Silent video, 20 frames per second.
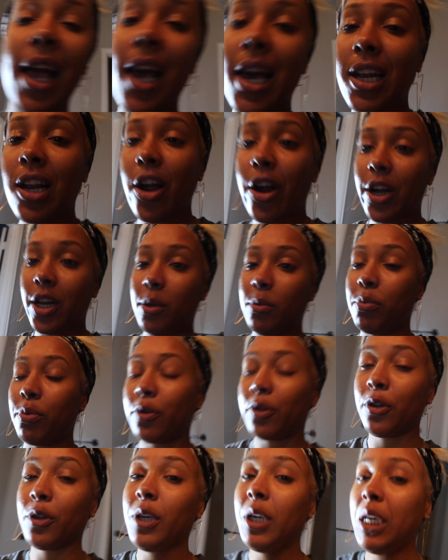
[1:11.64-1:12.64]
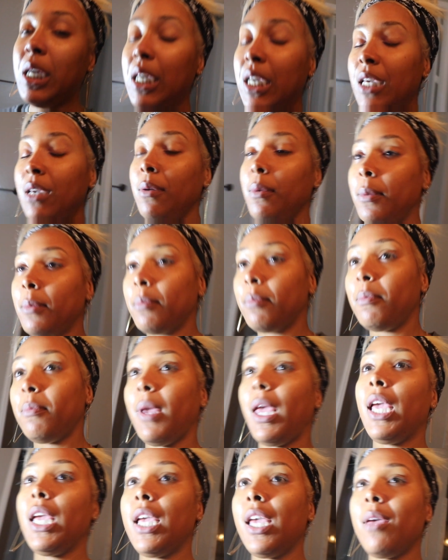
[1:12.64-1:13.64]
I kind of already
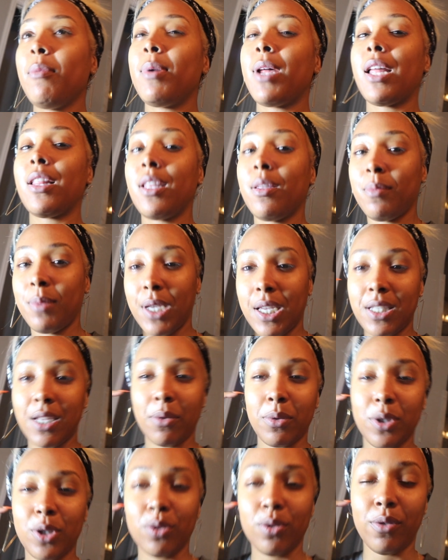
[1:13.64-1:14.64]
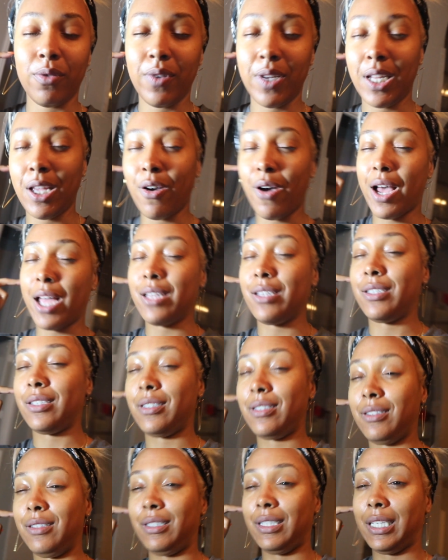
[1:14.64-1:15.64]
pre-make it, but I think because I was shooting the video I
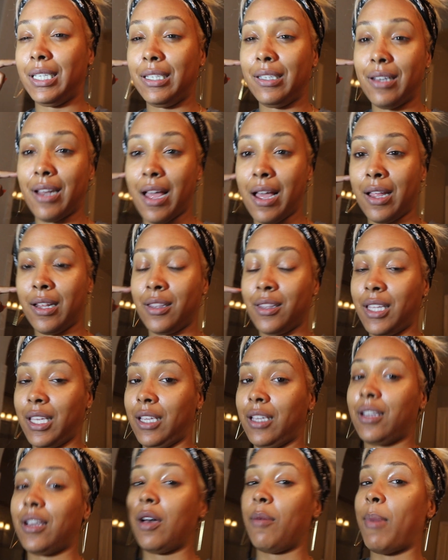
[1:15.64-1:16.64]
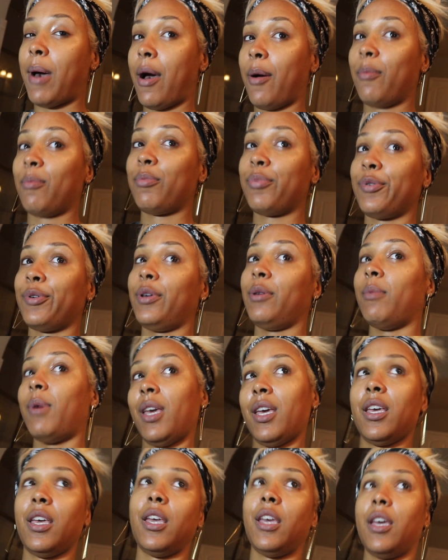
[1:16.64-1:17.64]
just did not think about
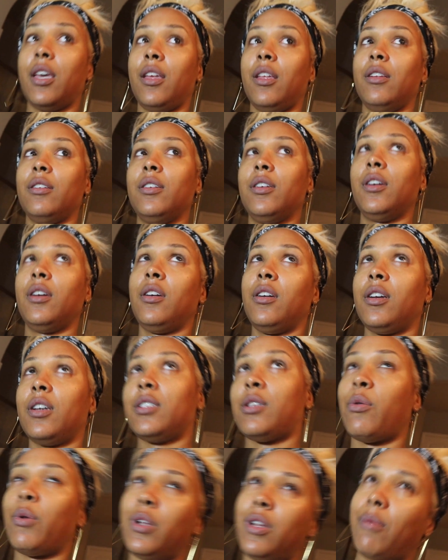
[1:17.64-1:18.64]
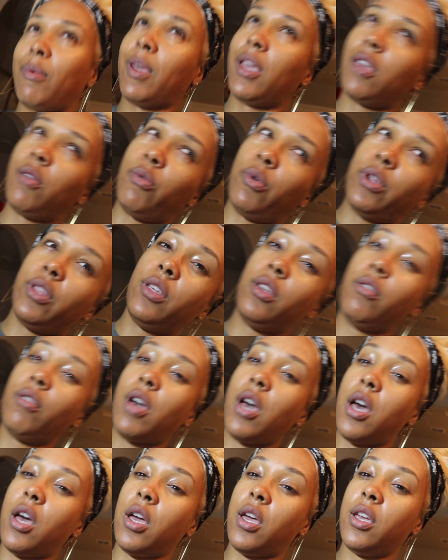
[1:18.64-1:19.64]
pre-making it because I wanted to make it with you
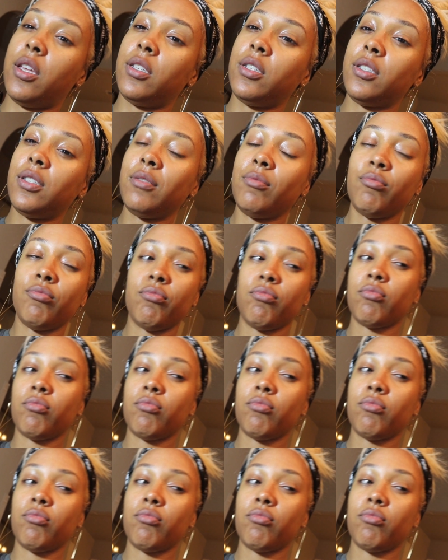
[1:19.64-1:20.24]
guys.